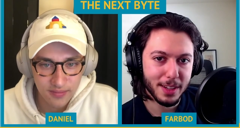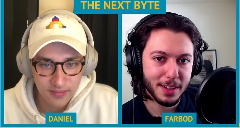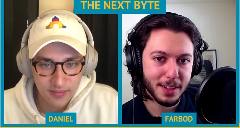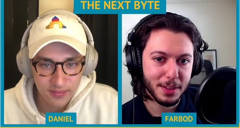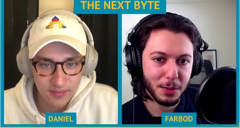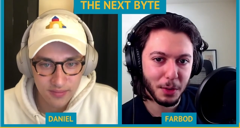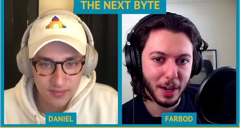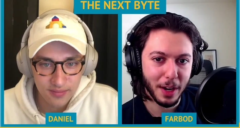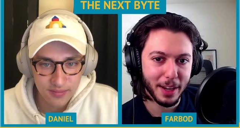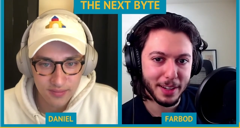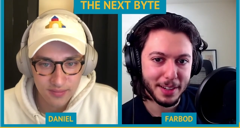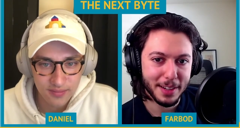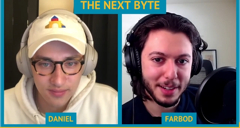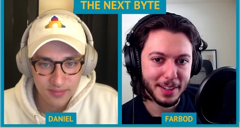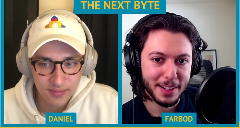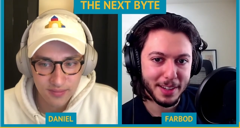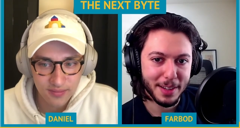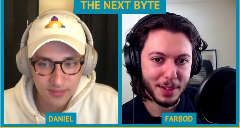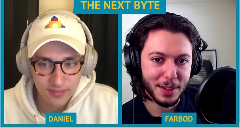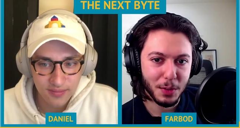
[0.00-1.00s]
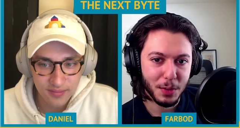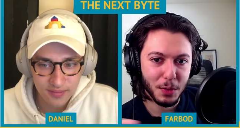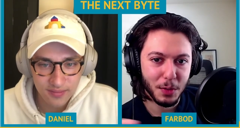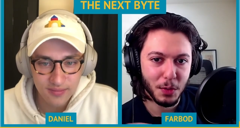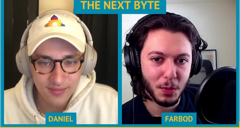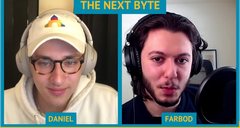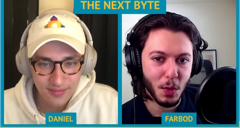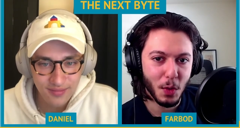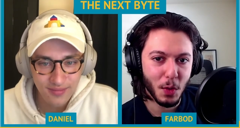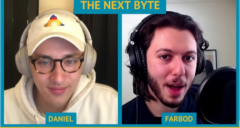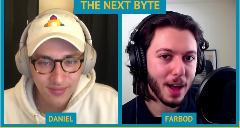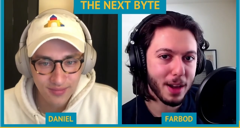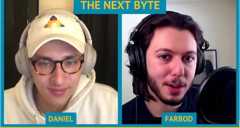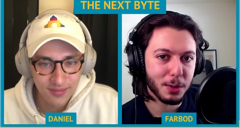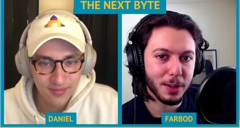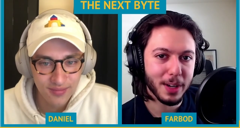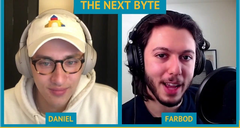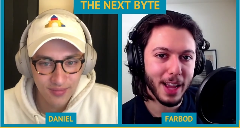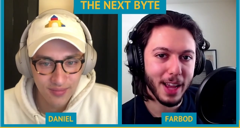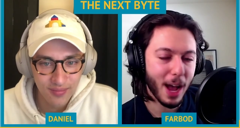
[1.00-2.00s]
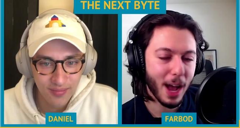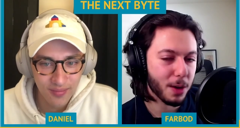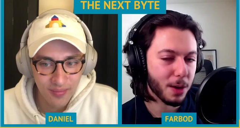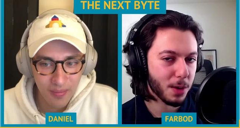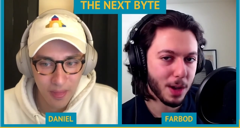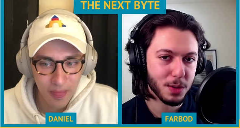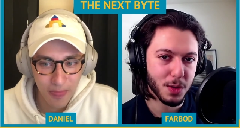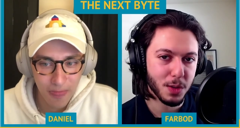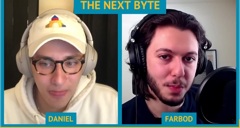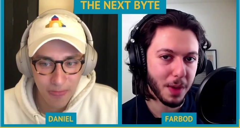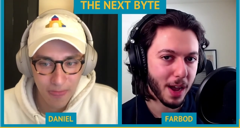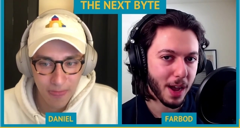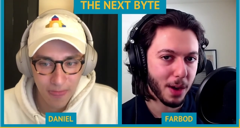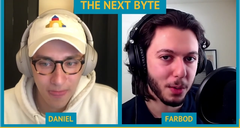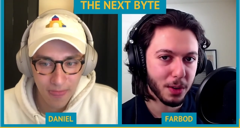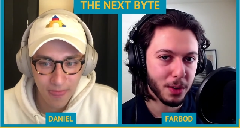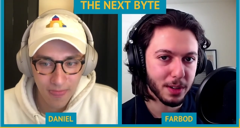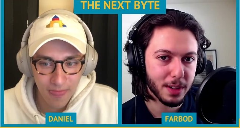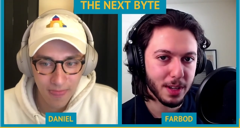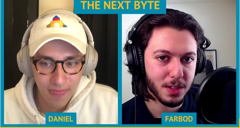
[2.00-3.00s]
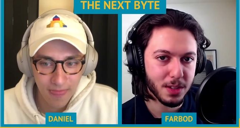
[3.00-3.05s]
Speaker 1: right? No battery. How, how's it powered? Is